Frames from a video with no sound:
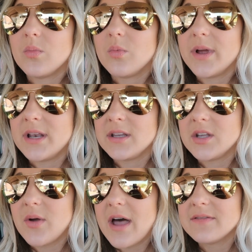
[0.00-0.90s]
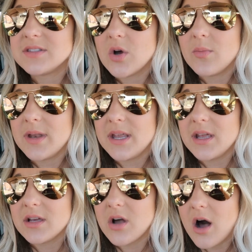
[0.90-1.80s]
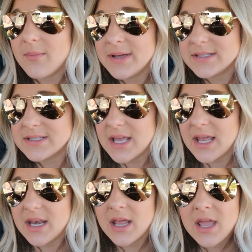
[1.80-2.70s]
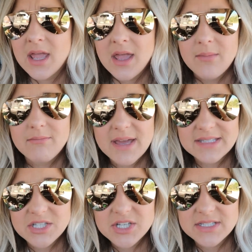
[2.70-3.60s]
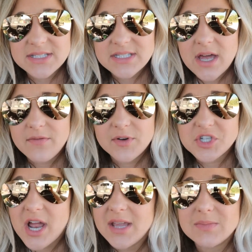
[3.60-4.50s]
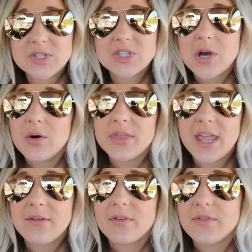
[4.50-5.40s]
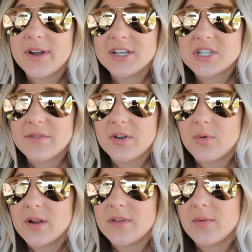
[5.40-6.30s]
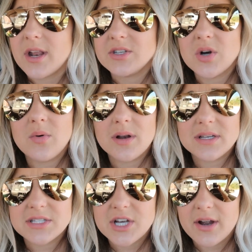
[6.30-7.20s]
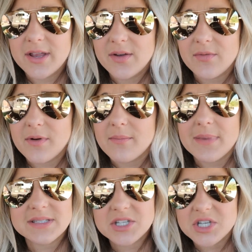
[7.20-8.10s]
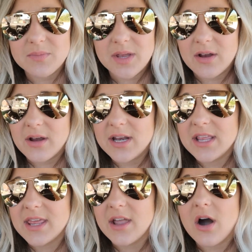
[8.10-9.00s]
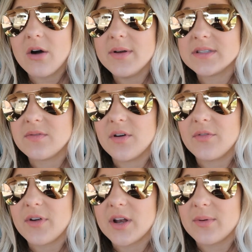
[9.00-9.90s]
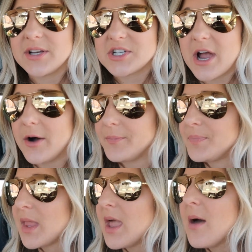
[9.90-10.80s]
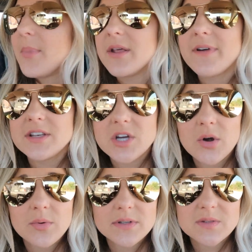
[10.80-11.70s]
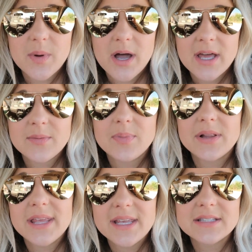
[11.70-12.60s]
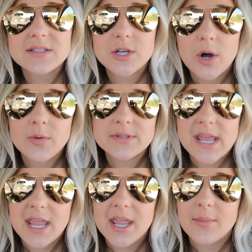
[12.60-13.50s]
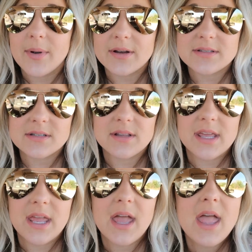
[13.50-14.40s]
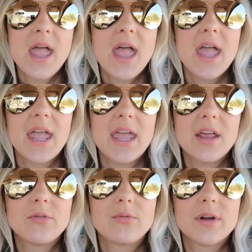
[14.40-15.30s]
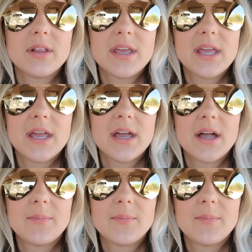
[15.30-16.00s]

when you have so many comments and messages and stuff, which I am so thankful for each and every one of you, and I don't want to deter you from messaging me or anything, always feel free to reach out. But if I don't respond, please don't take it personally. It really,